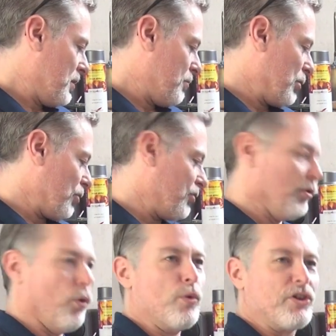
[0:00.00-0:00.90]
because the
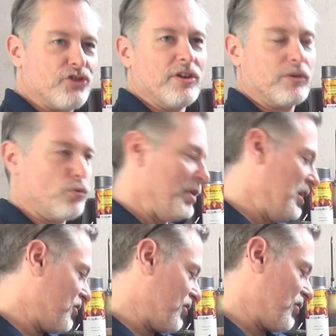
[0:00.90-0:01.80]
original
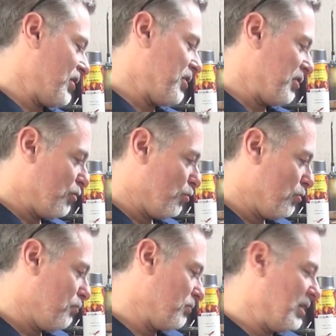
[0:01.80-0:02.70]
grease is starting
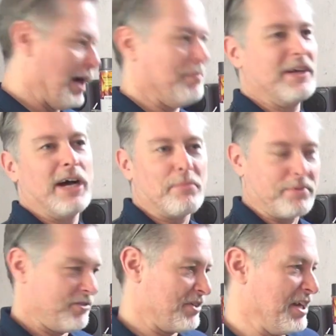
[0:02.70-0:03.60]
to gumming up,
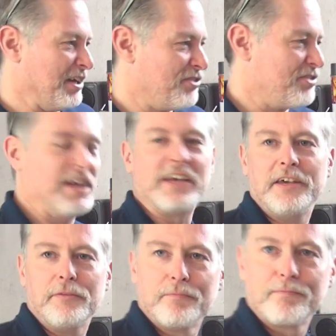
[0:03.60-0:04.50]
it's getting sticky